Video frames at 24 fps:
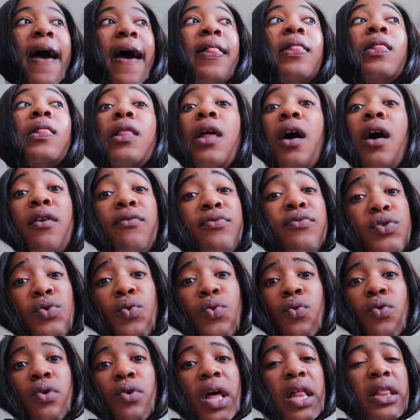I love
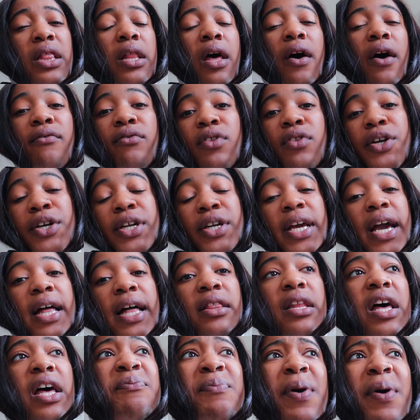school. I love learning. I
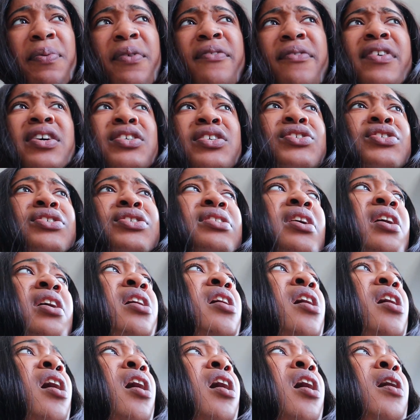love my professors,
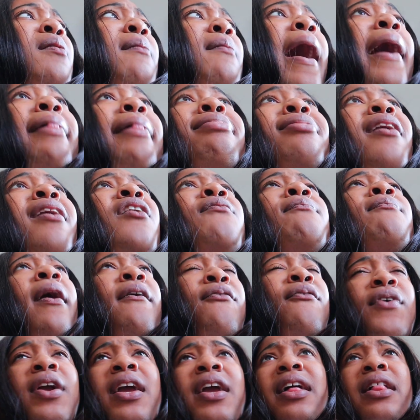um, I love my
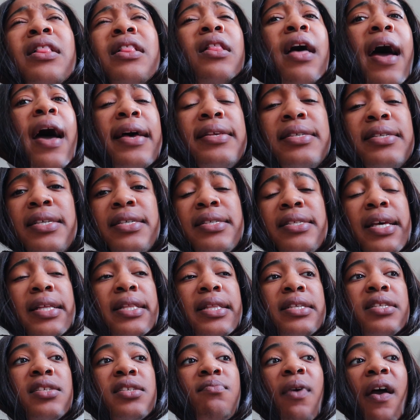freaking classes. Like,
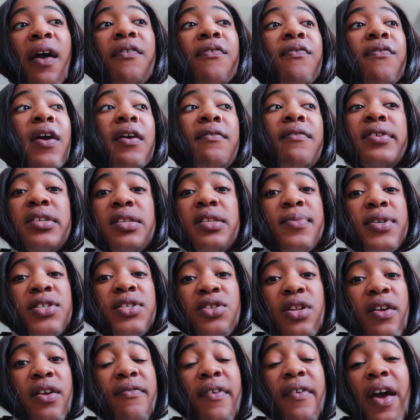this is my favorite
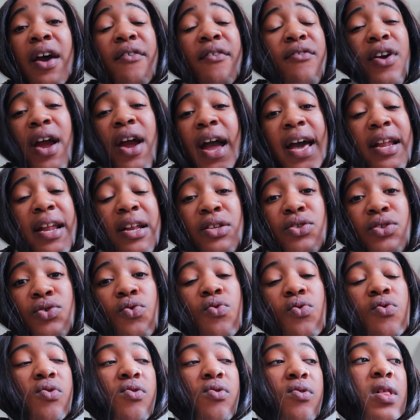semester I've ever had at
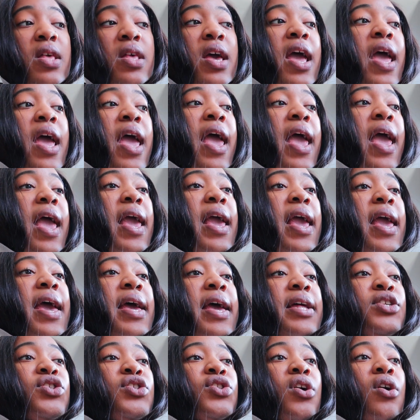school.
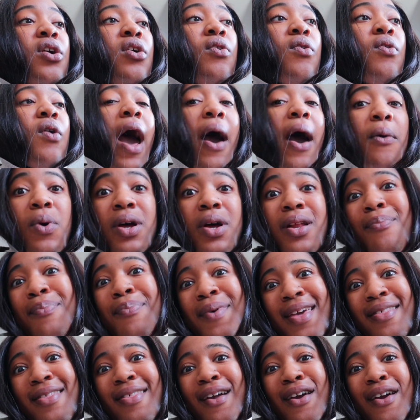And so I want to
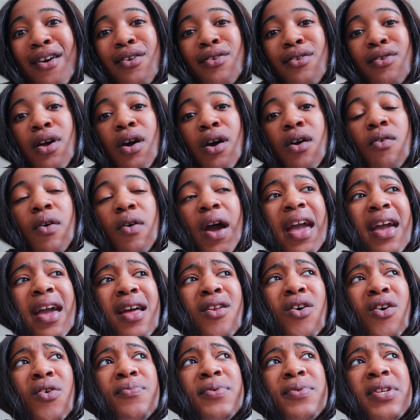be there, you know?
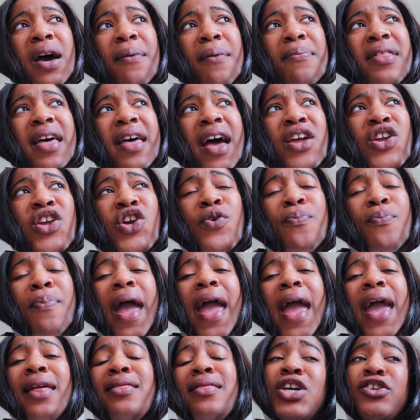And on top of that, you're
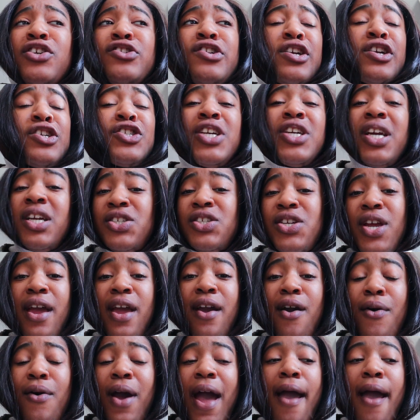paying Cheddar Cheddar Ching
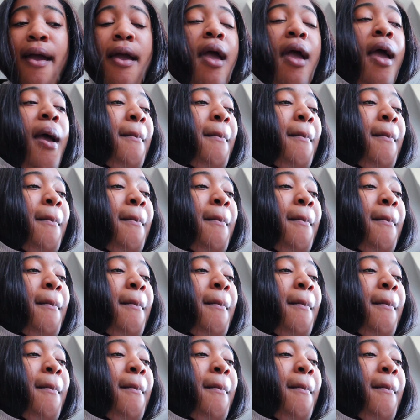Ching, okay?